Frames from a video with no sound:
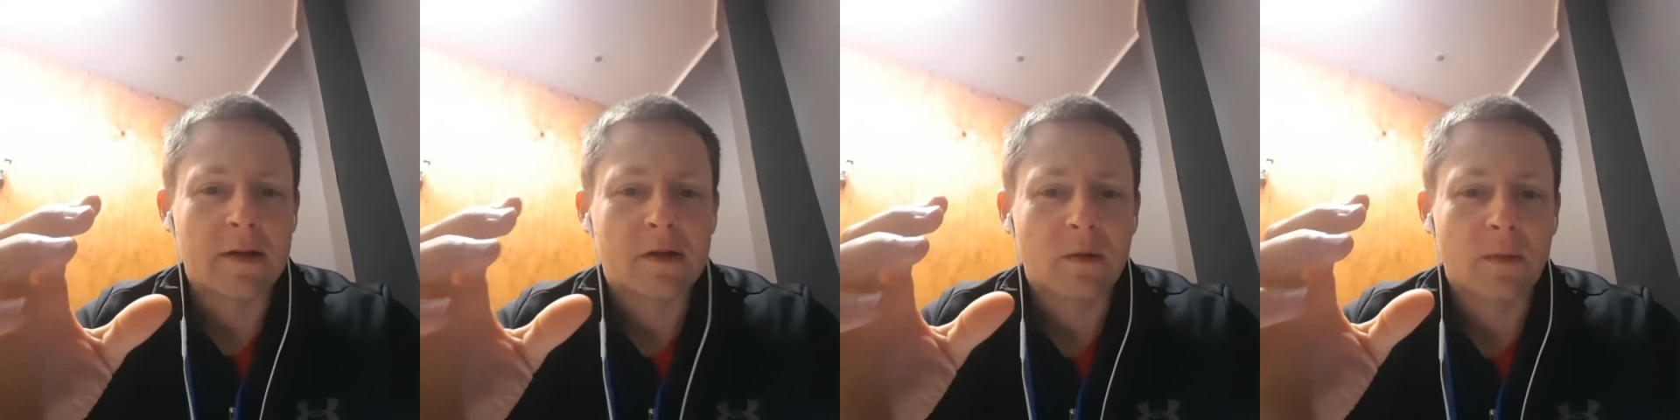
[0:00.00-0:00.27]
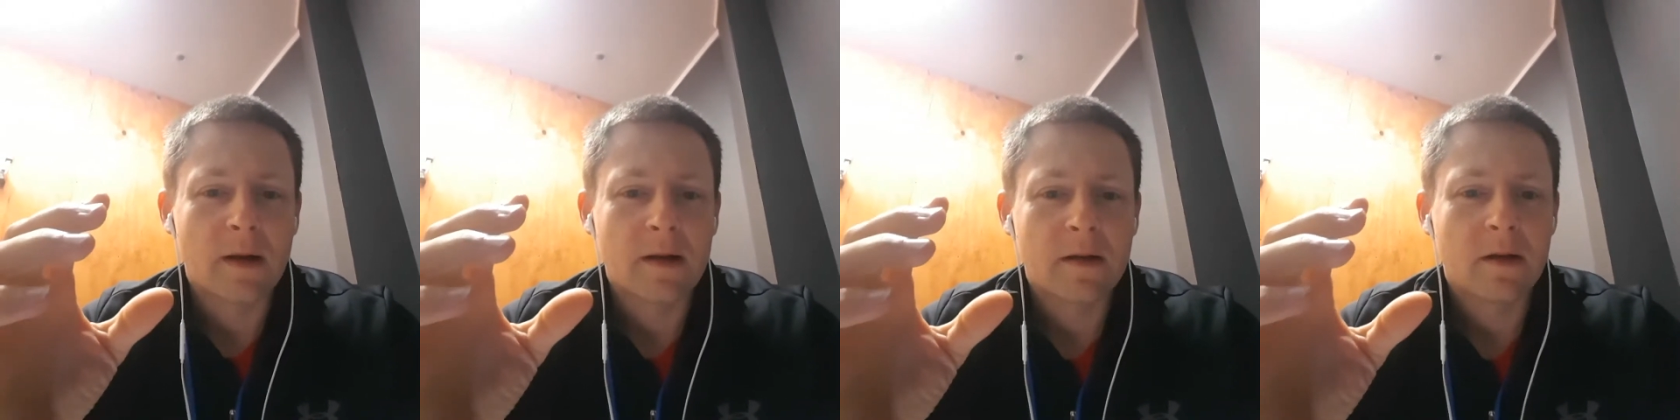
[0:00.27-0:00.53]
So
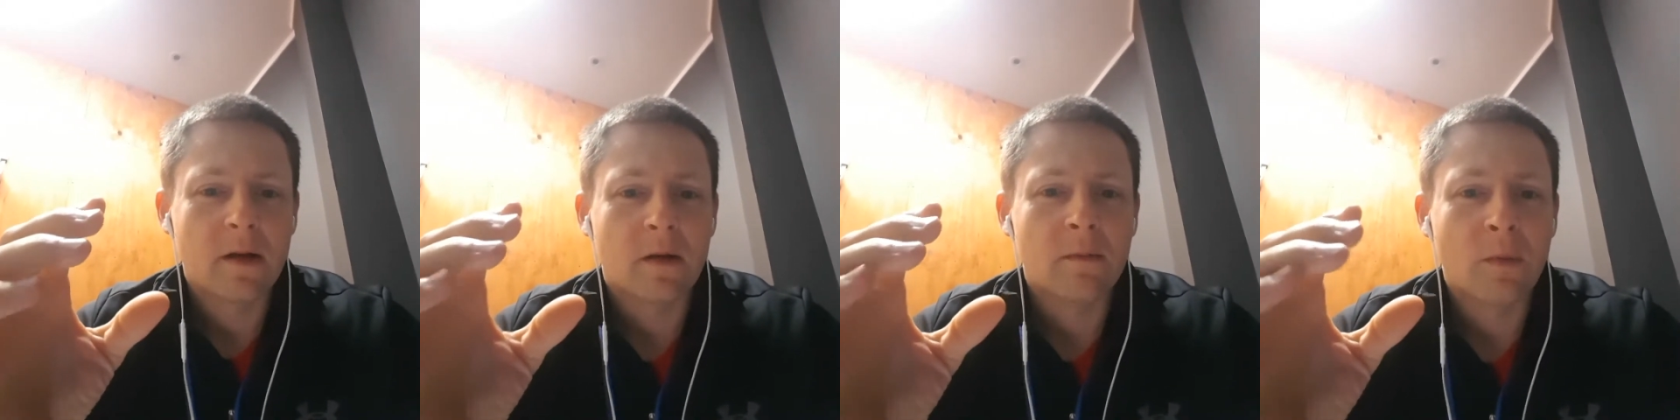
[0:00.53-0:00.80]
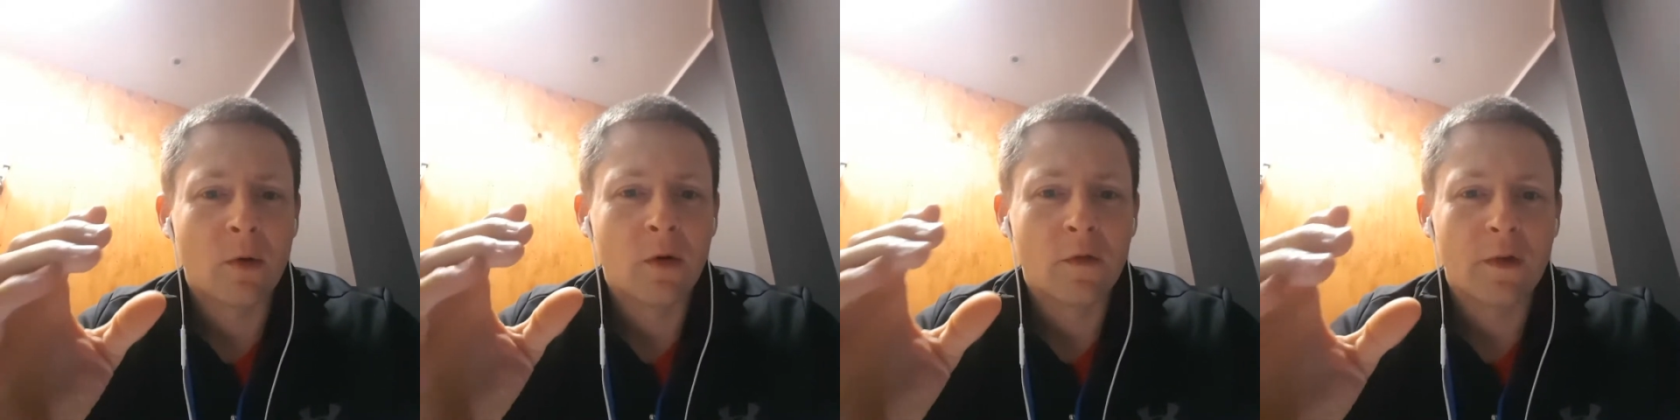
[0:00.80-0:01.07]
when, you know,
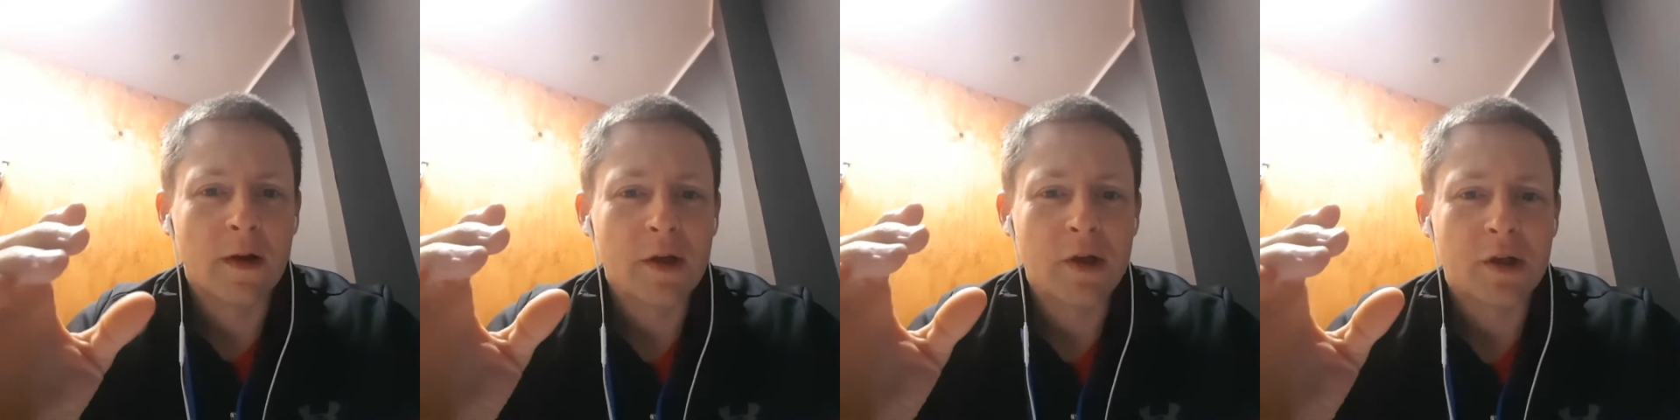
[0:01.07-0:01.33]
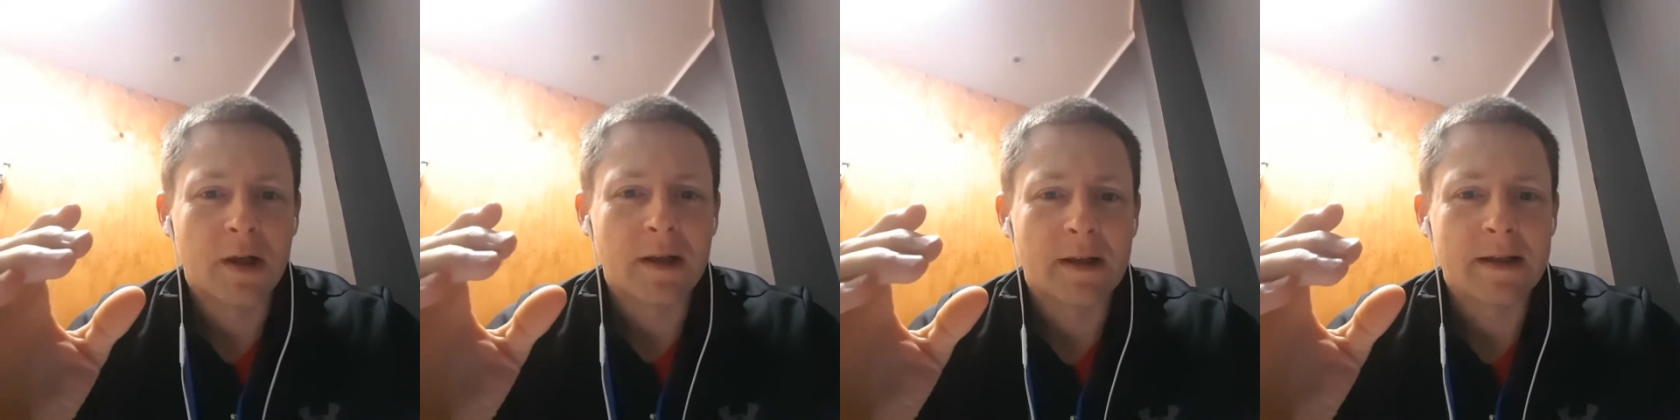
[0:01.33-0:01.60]

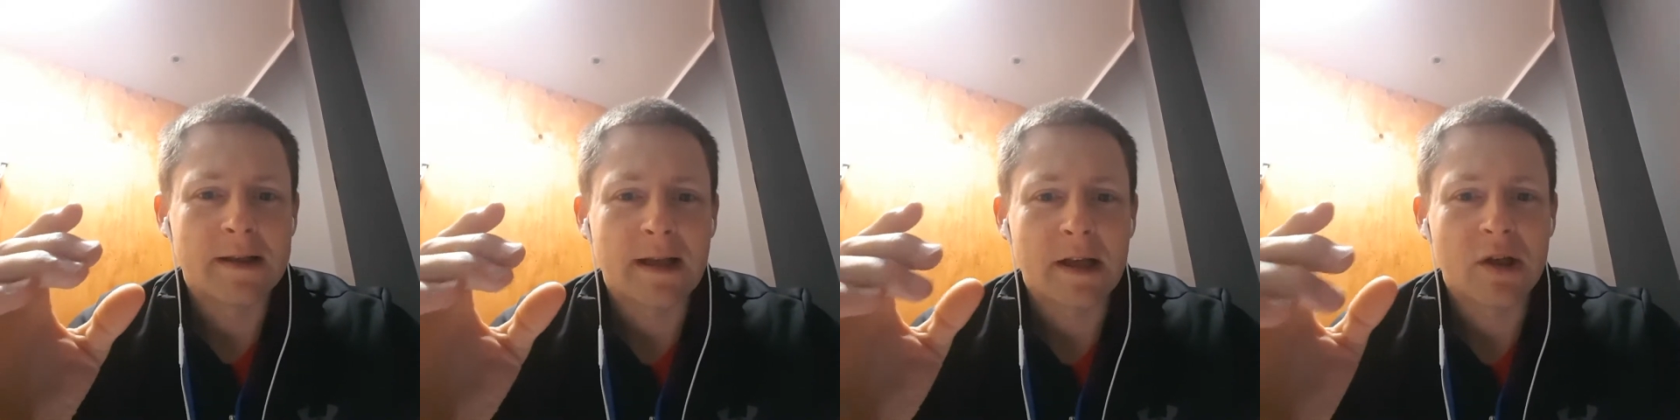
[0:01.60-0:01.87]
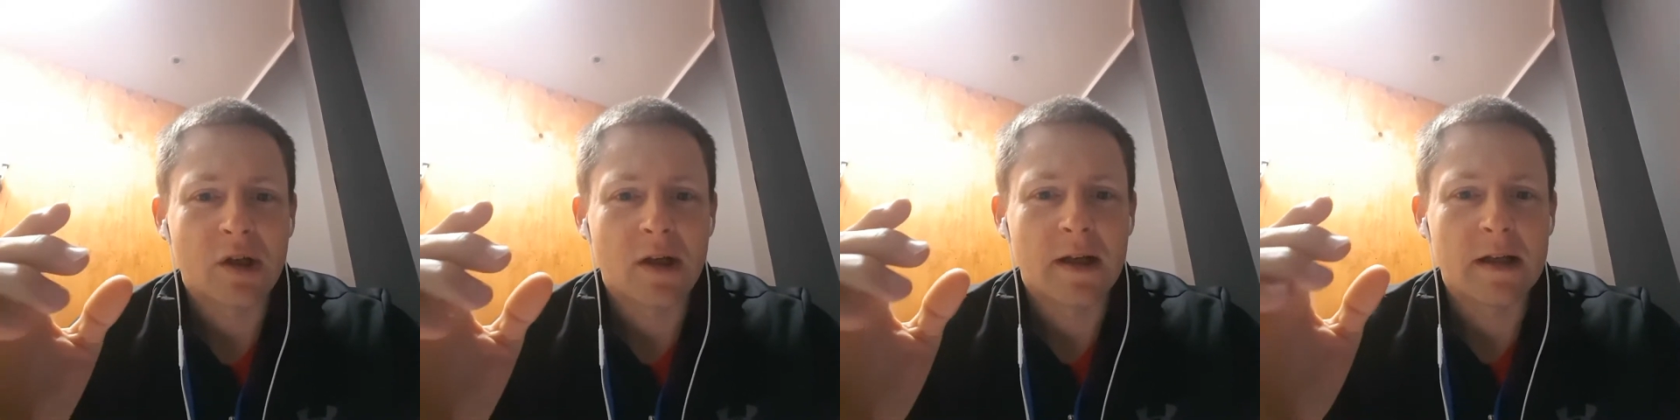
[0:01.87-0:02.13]
motivation
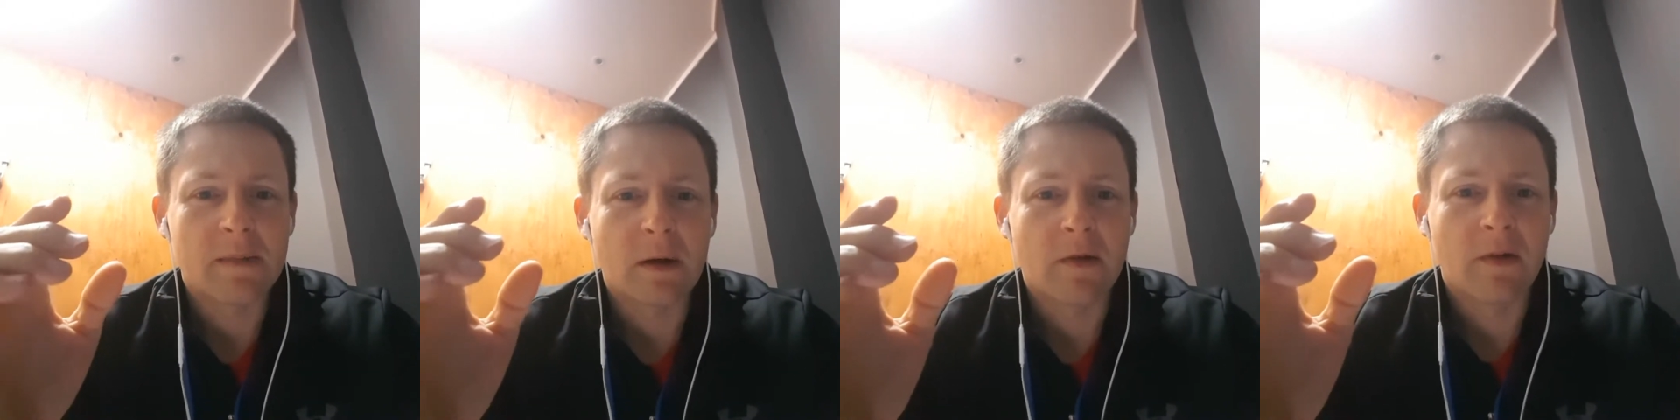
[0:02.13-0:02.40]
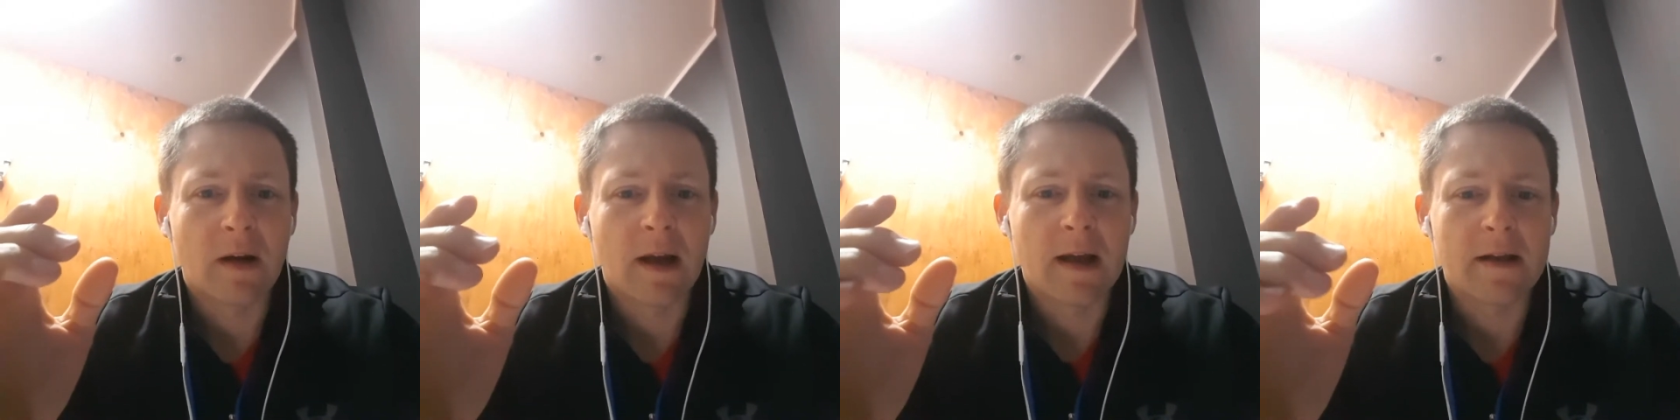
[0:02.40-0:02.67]
essentially is a bit
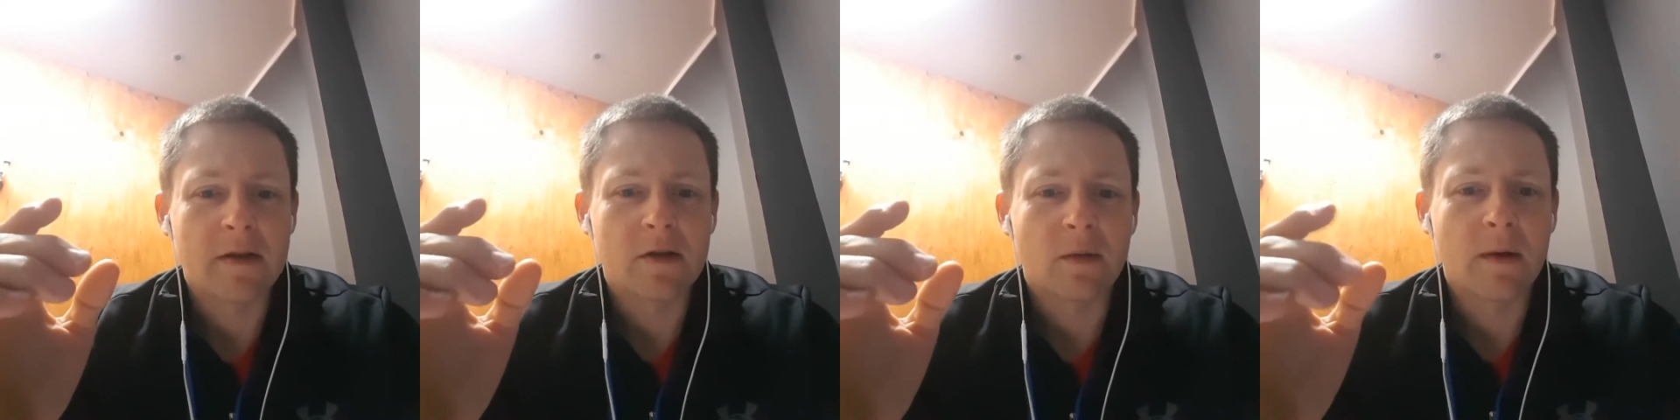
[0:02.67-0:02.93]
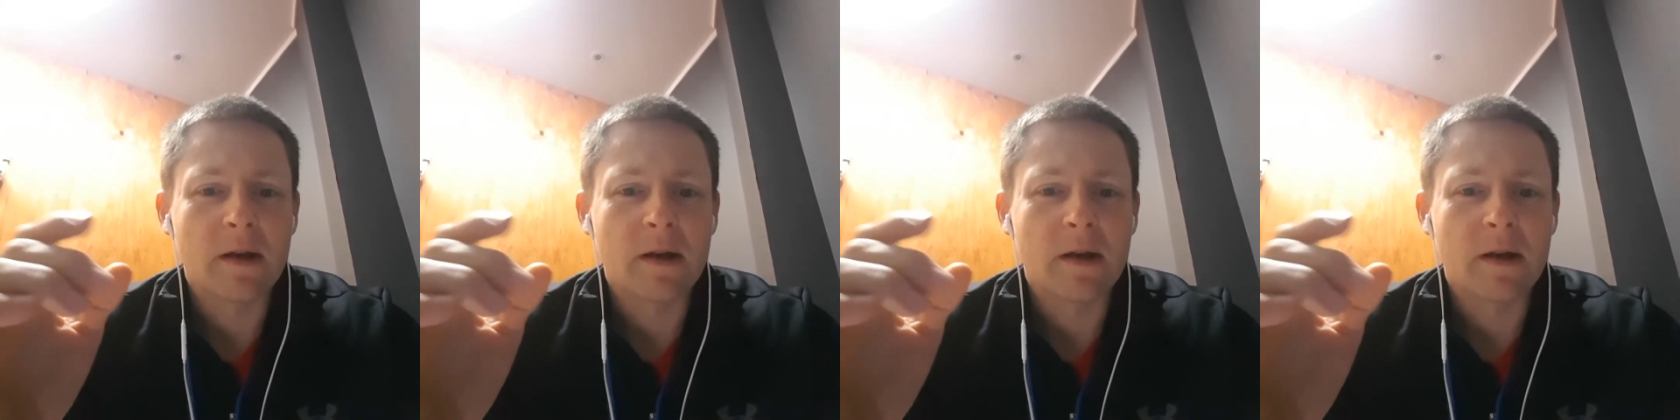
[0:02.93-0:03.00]
of a lie. So